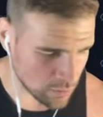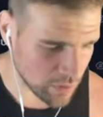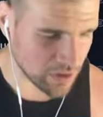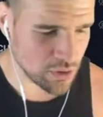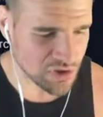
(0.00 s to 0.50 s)

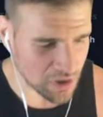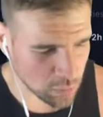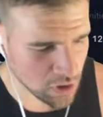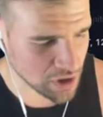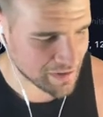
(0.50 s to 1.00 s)
we used a
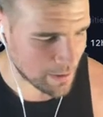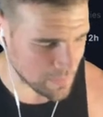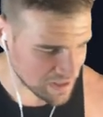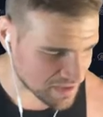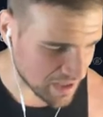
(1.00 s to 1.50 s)
word that
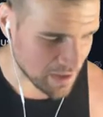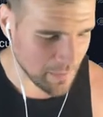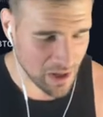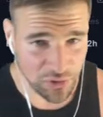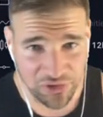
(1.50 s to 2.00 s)
means a
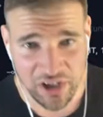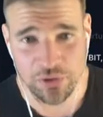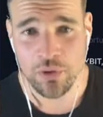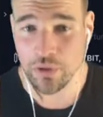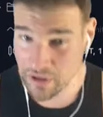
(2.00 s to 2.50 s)
male
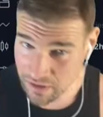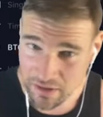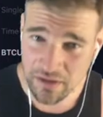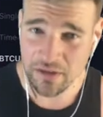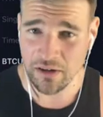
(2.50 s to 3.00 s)
sexual organ,
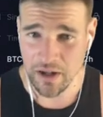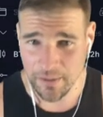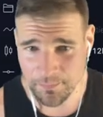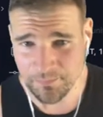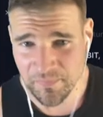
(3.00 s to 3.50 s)
all
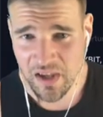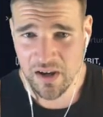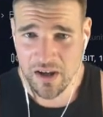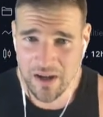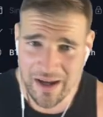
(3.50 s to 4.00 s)
right?
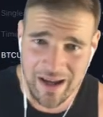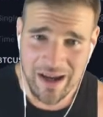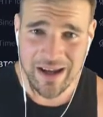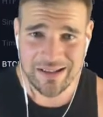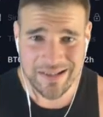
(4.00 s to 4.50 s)

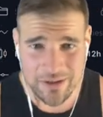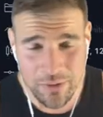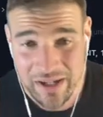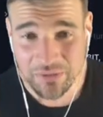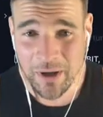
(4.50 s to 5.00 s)
And so
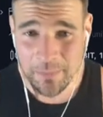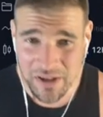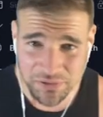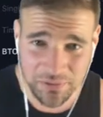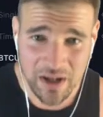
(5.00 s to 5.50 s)
he's my
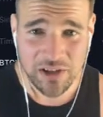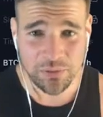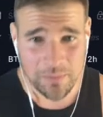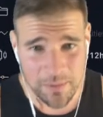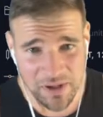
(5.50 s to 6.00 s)
best friend. He's
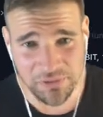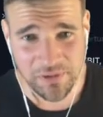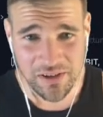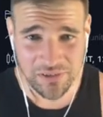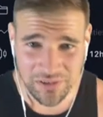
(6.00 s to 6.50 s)
one of my best
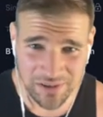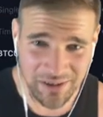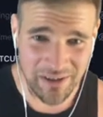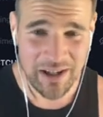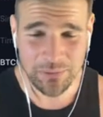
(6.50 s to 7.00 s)
friends,
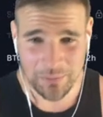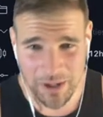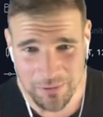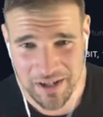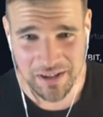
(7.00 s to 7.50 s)
all right? He was in my
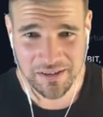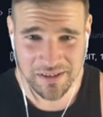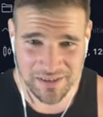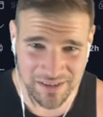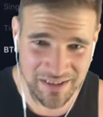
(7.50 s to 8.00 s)
wedding,
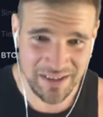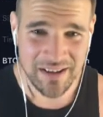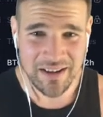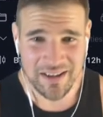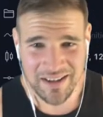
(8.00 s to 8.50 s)

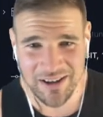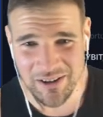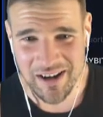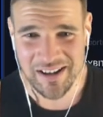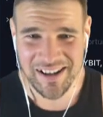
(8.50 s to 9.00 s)
all
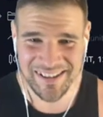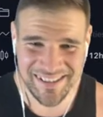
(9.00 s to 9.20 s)
right?